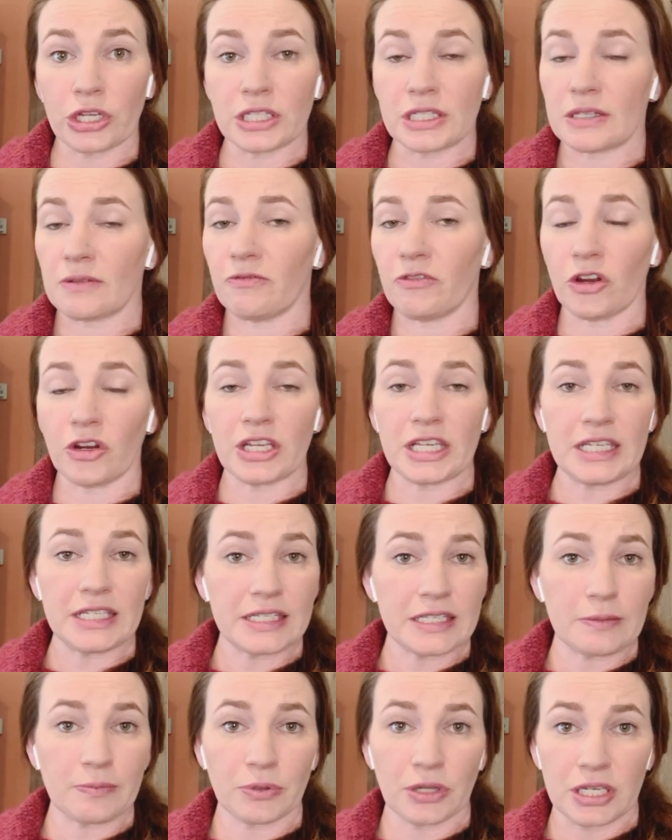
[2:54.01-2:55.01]
It's a very
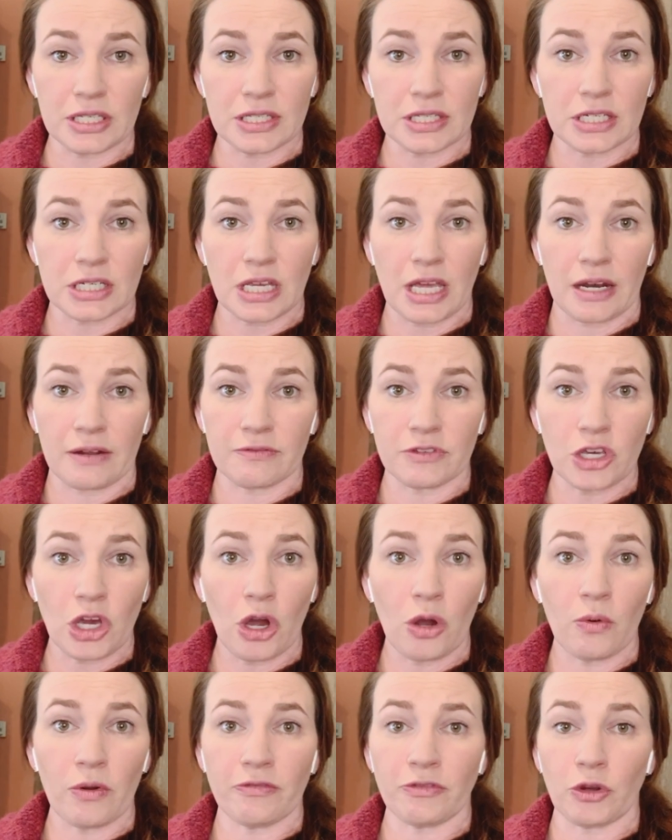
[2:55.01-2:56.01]
easy place to kind of
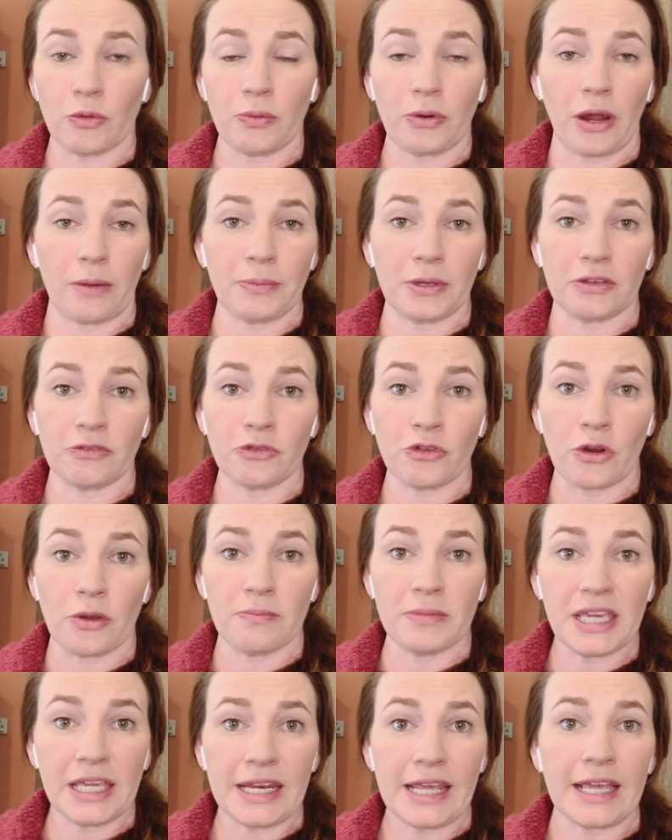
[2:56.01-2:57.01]
go if you're prepping for a
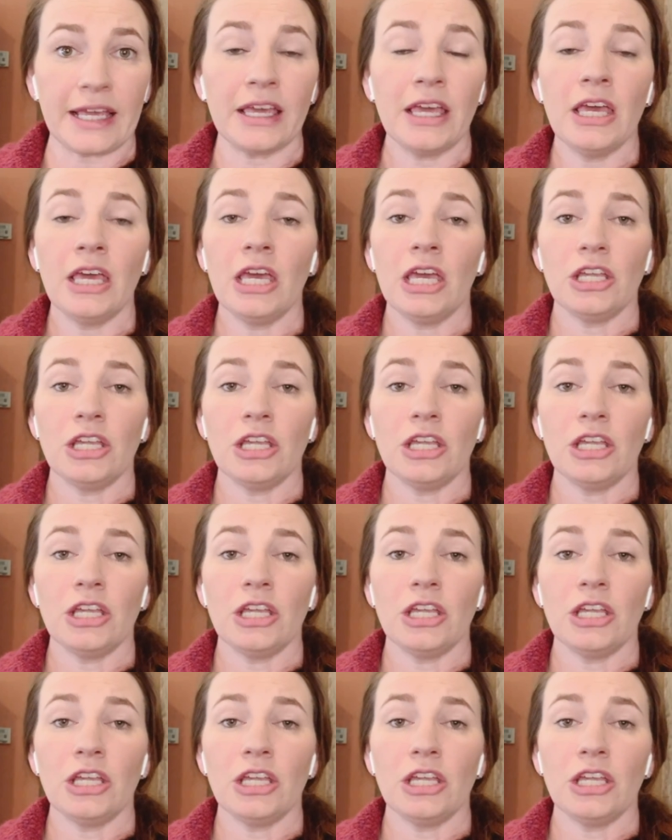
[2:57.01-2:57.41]
meeting.